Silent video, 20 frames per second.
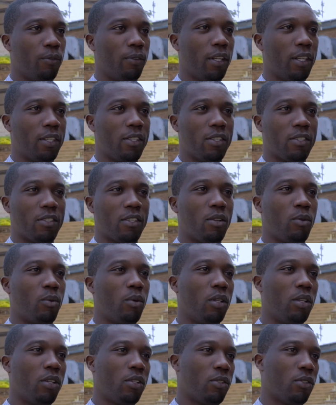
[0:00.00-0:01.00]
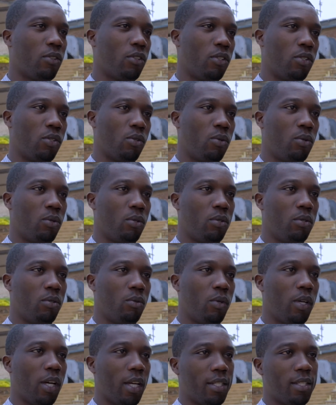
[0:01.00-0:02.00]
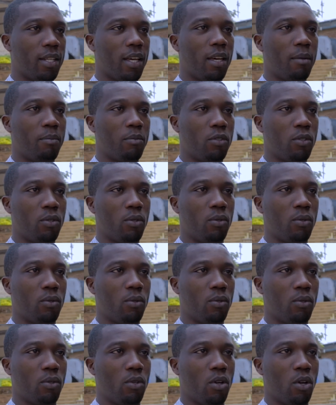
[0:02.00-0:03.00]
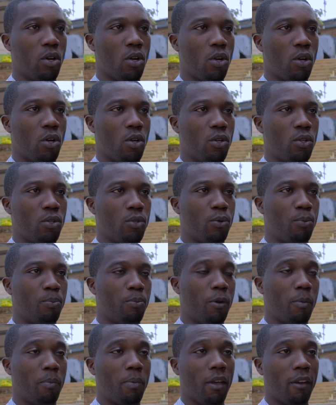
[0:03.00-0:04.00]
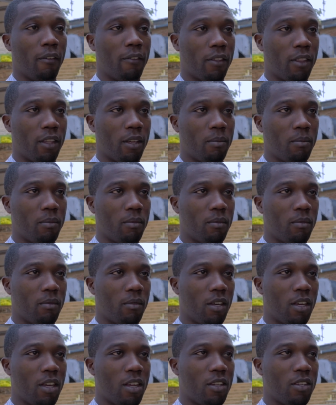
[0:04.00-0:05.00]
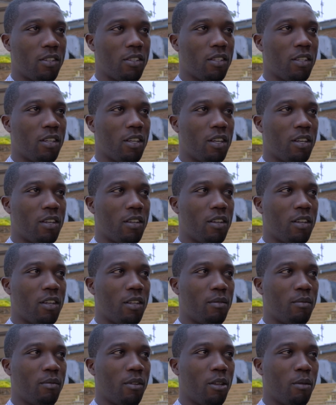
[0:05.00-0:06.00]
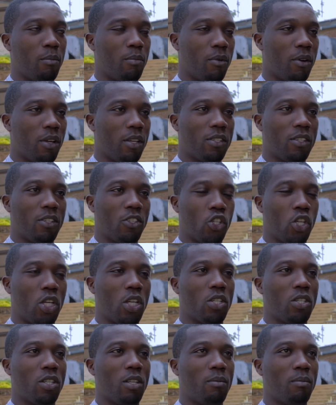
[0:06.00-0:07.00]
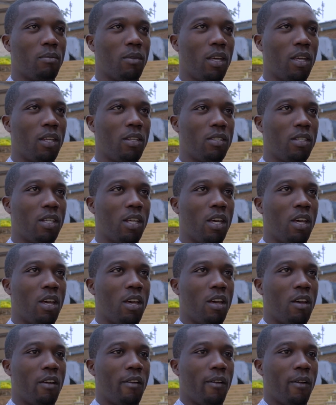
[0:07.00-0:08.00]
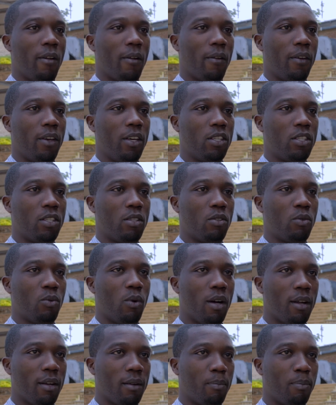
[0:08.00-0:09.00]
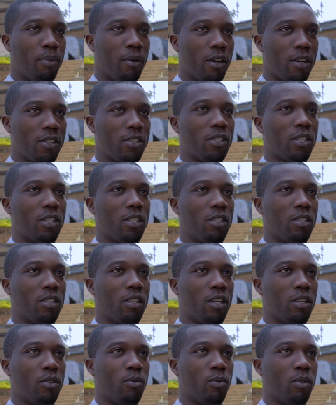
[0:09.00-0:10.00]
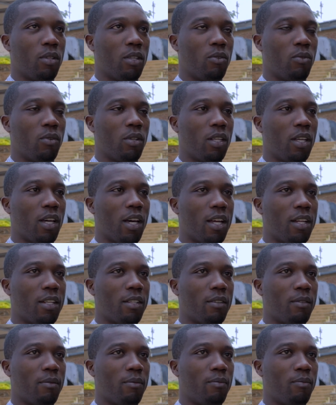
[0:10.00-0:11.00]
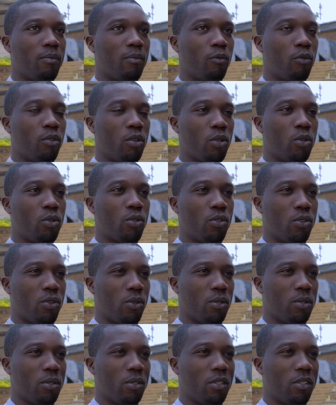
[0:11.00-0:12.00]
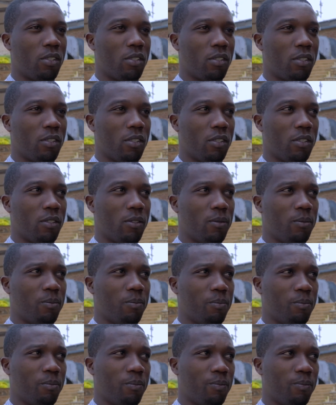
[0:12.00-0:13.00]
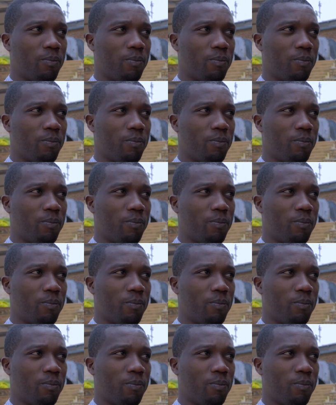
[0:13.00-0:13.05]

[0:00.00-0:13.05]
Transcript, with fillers: of lessons that we learned on this school, we had time to to prepare for them and uh, and, and brace and change them. And it's one project that we really had a very controlled um,